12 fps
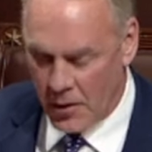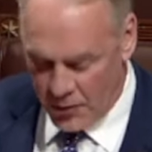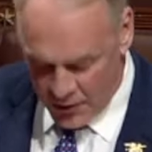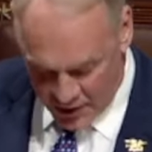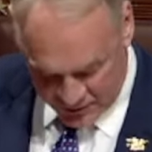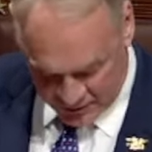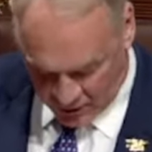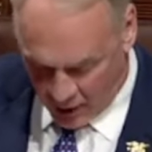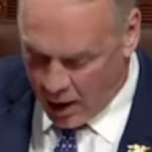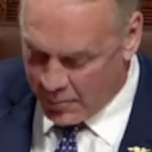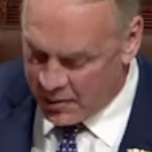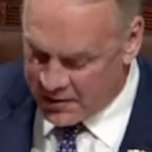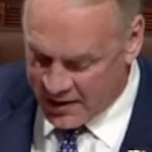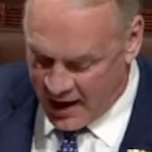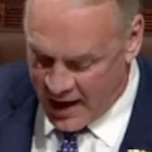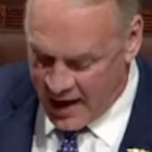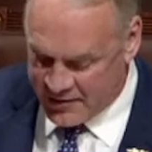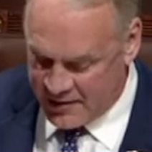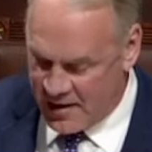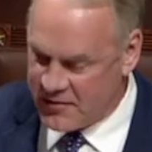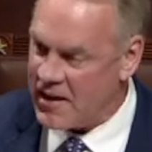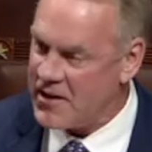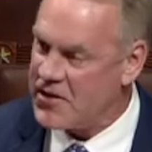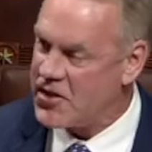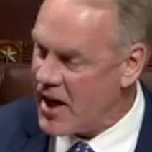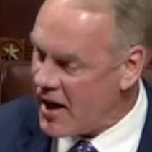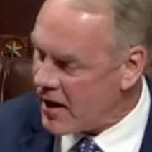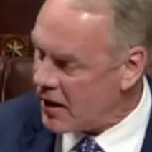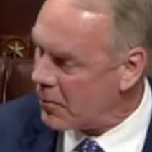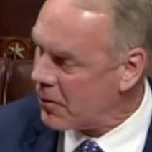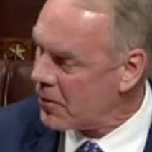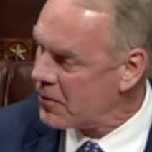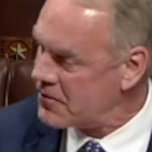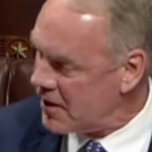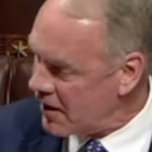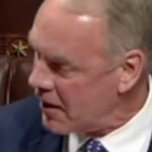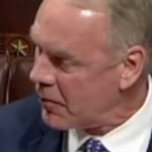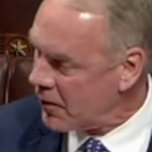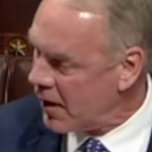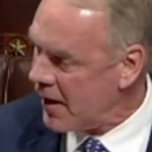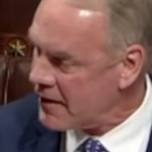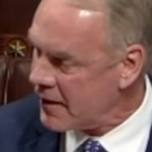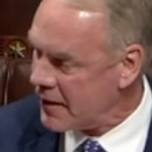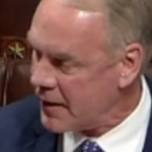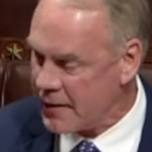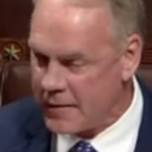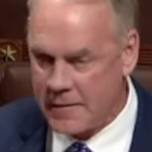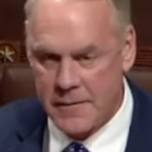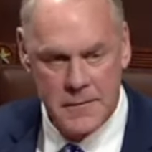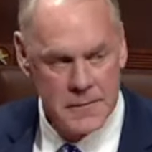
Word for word: So this carbon tax is a terrible, terrible idea.